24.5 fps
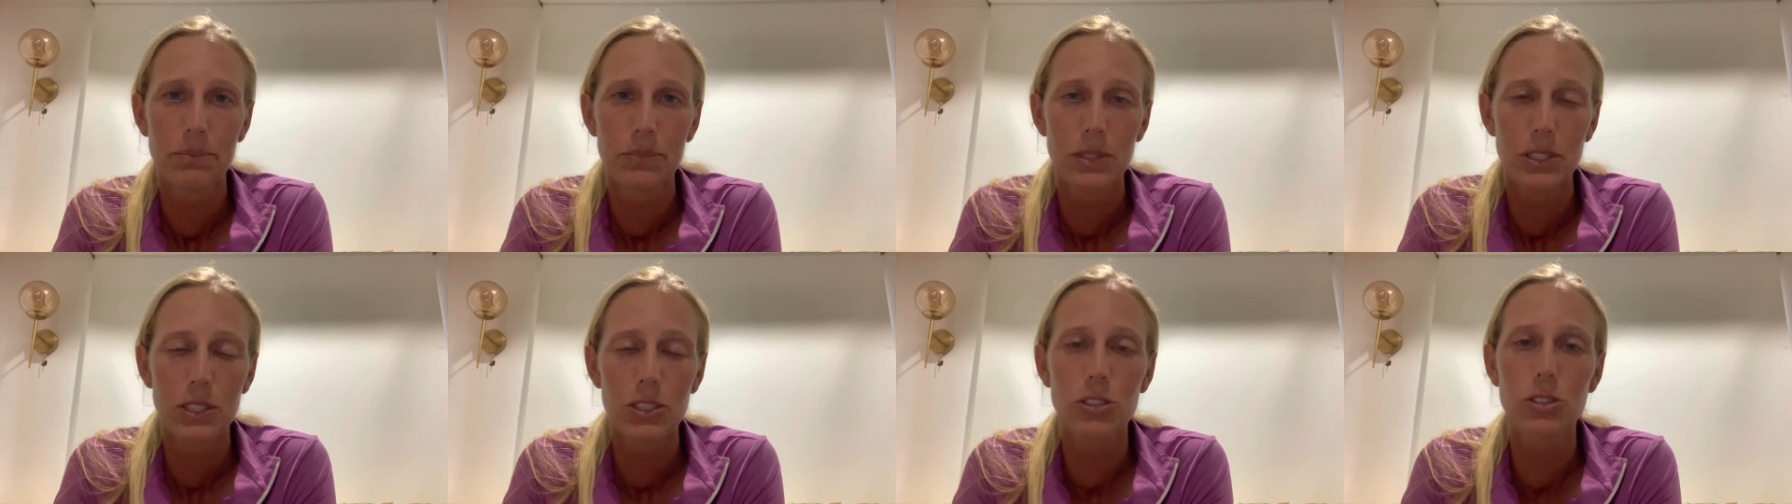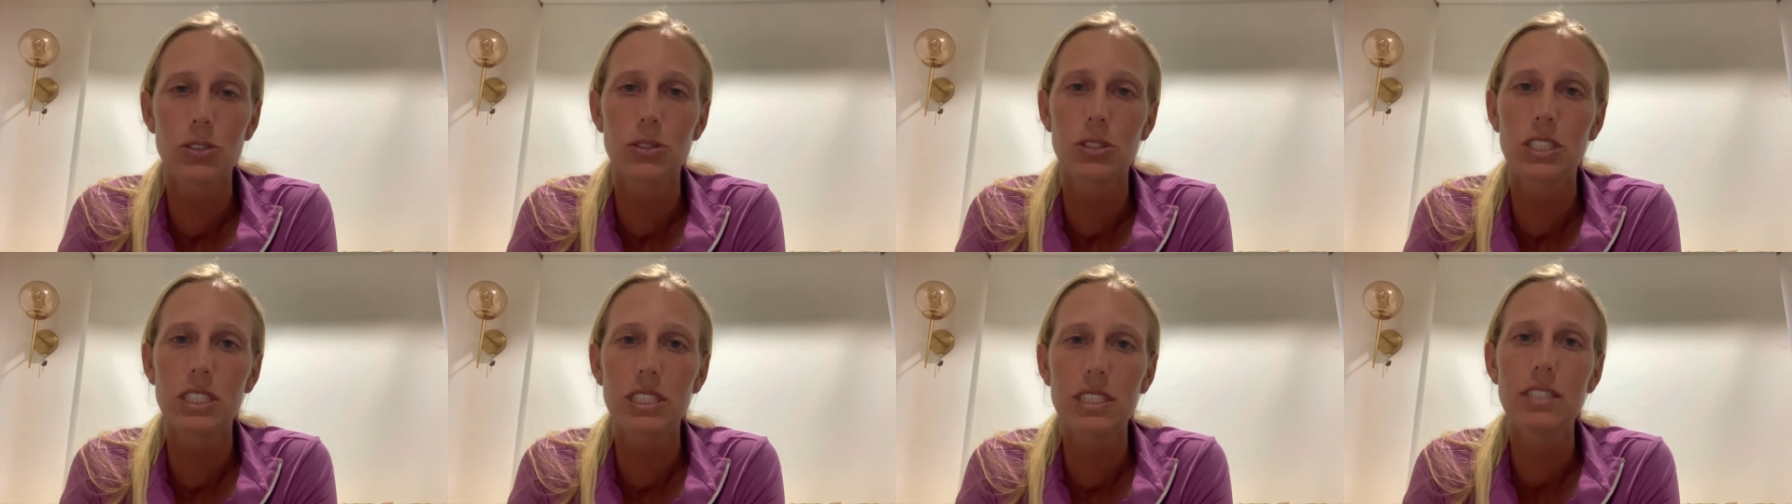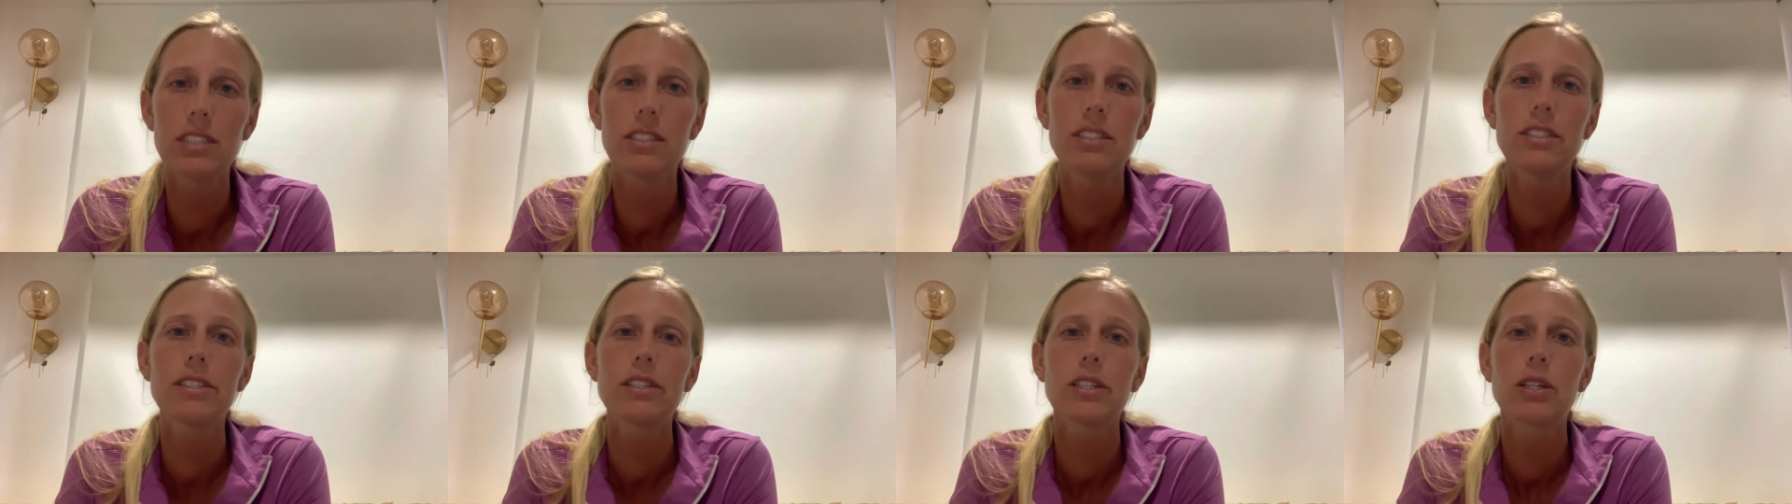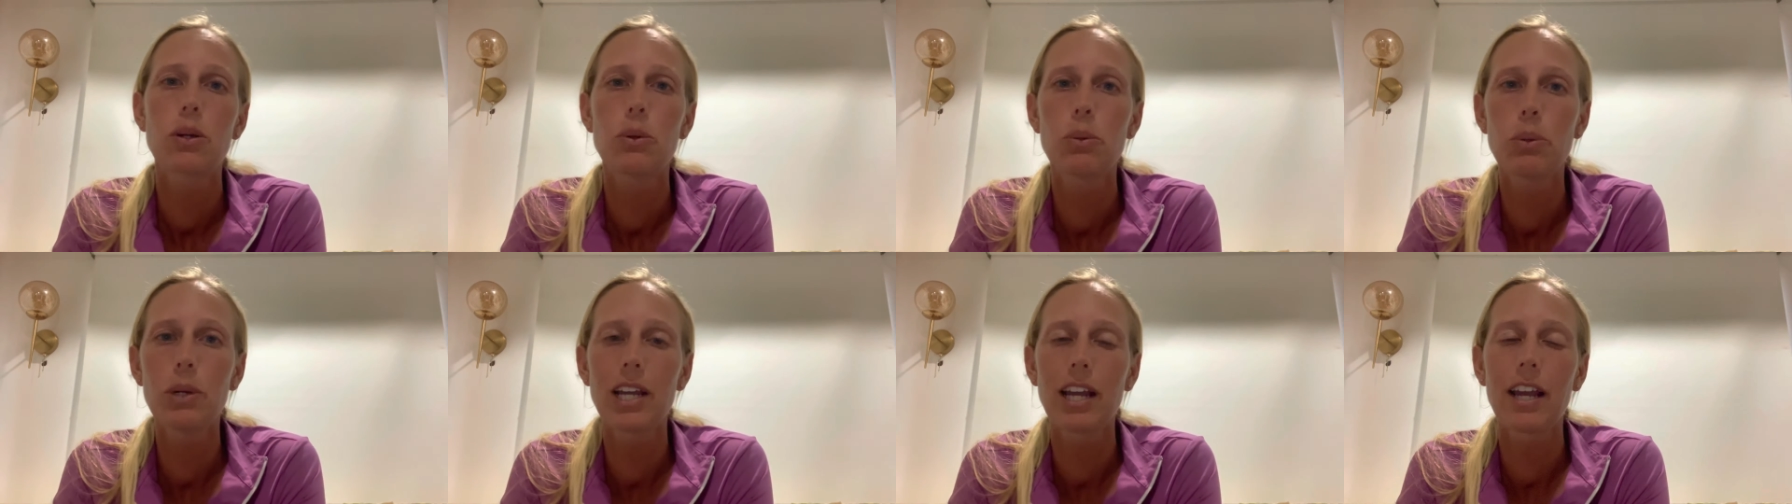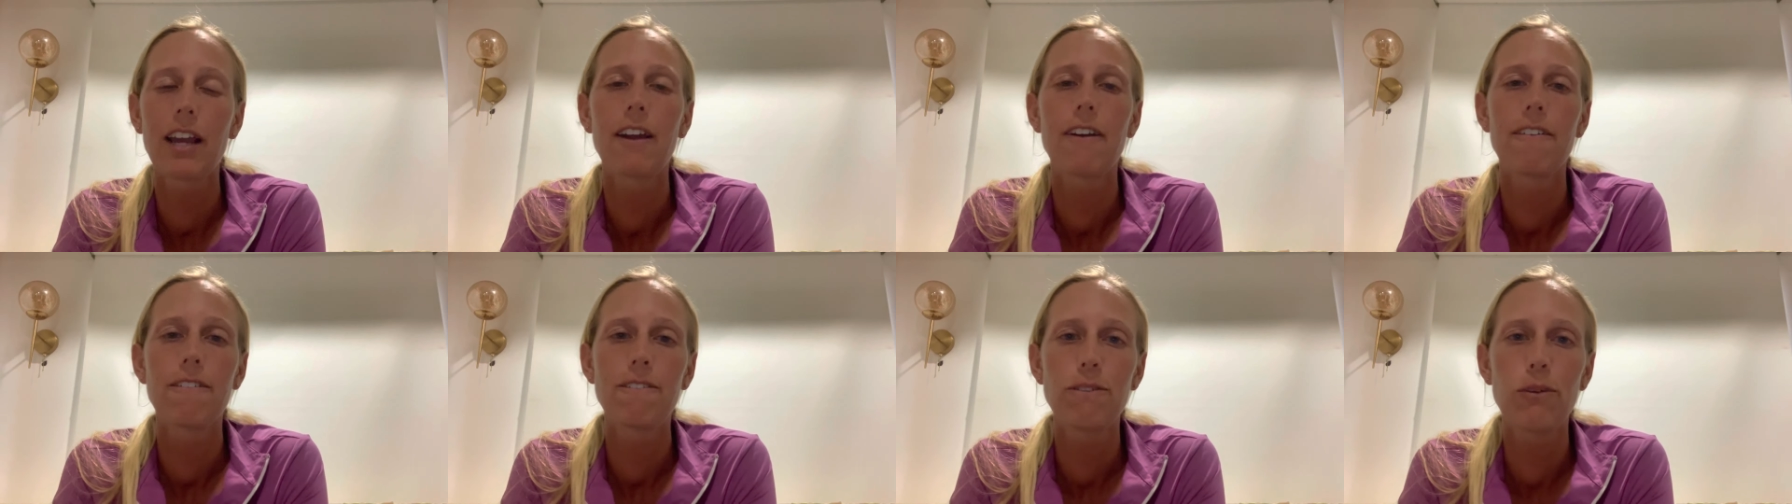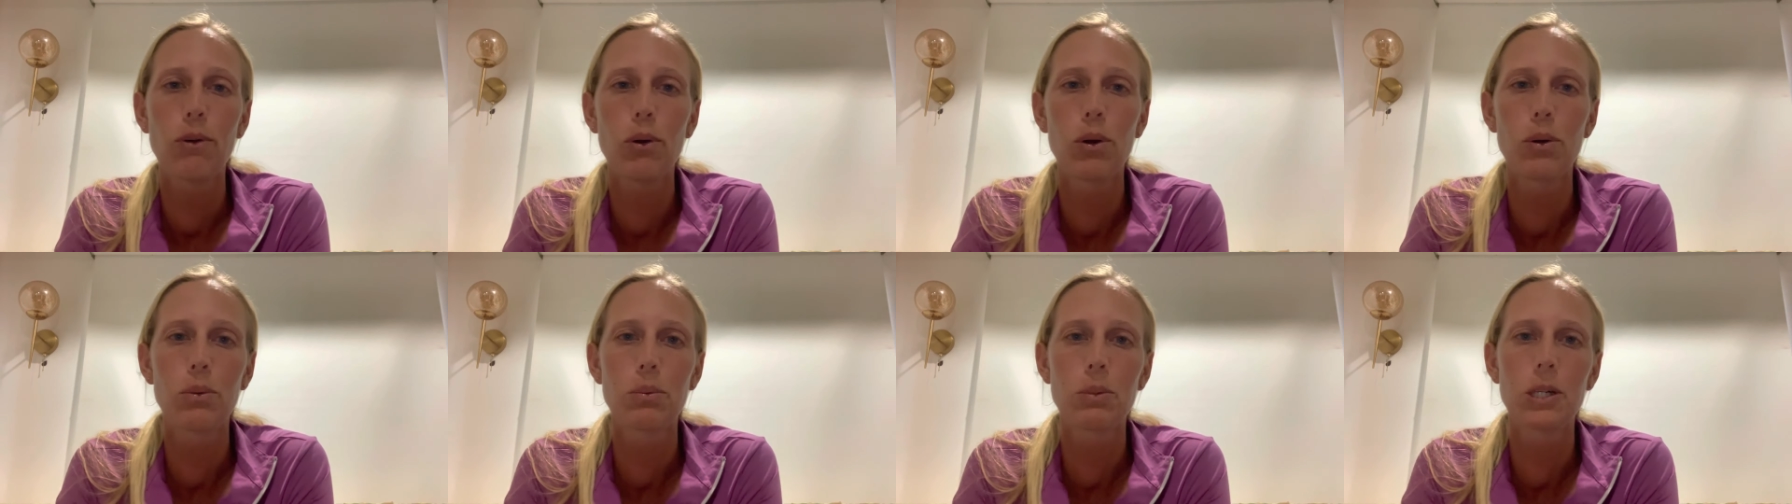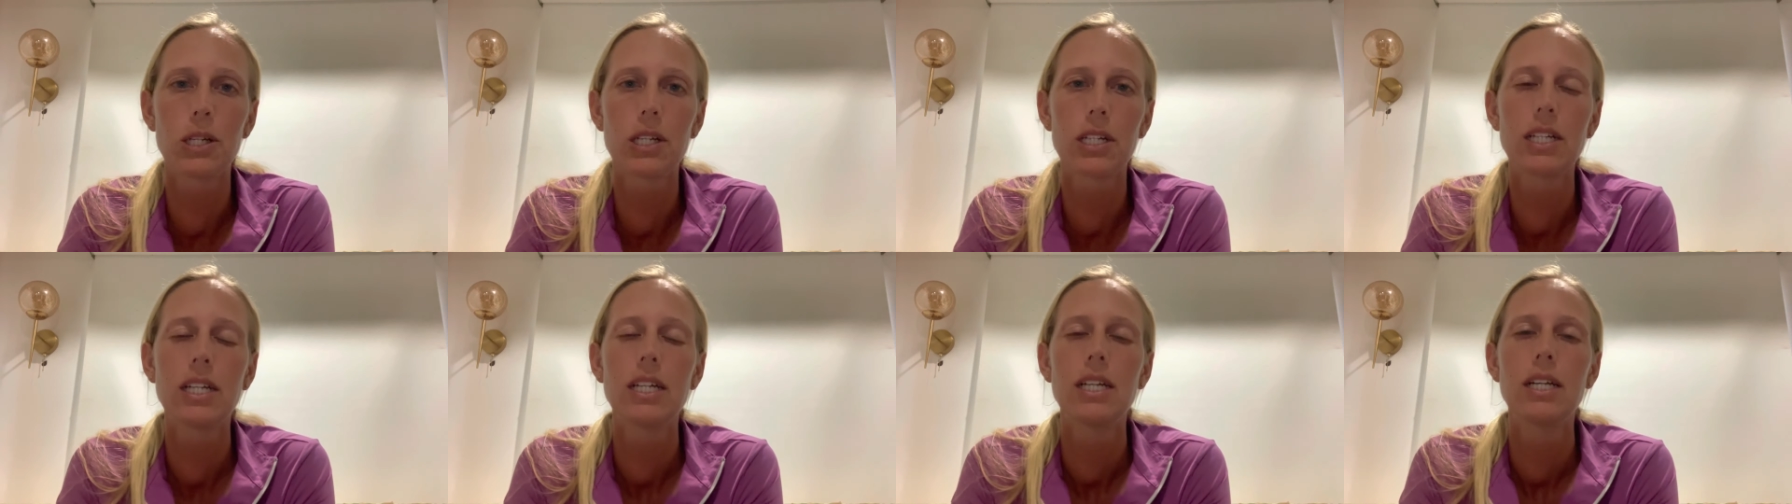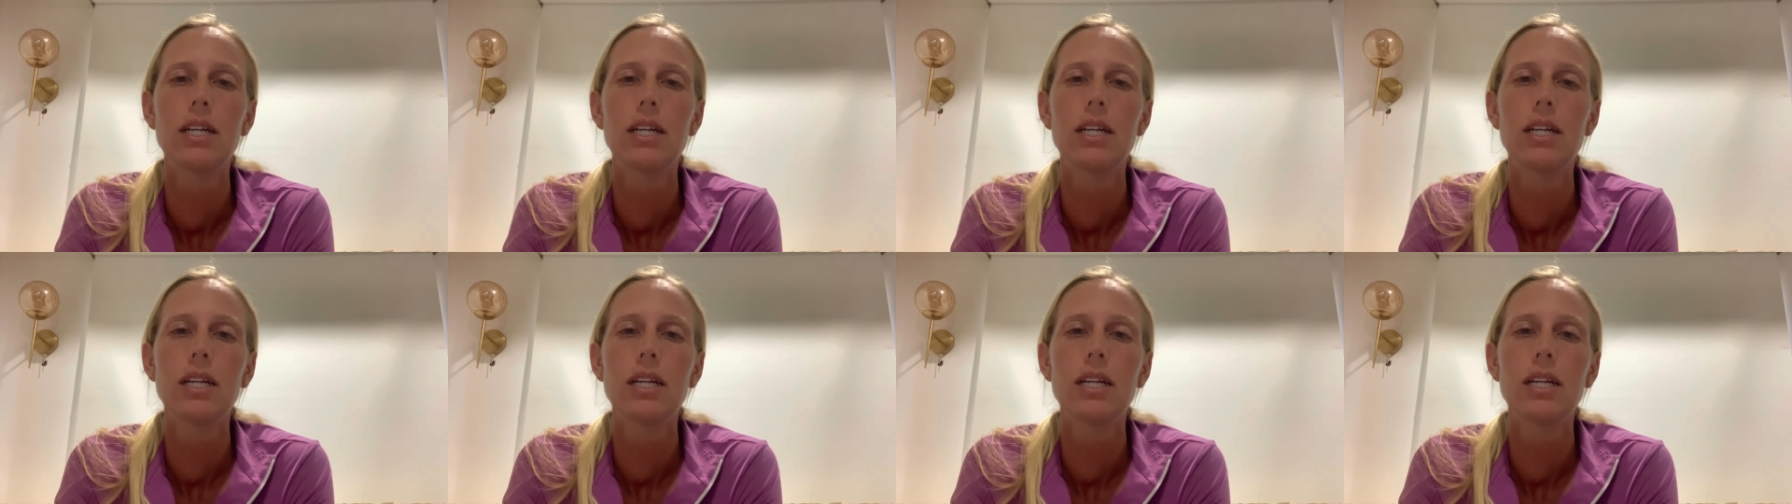So, still quick, forward,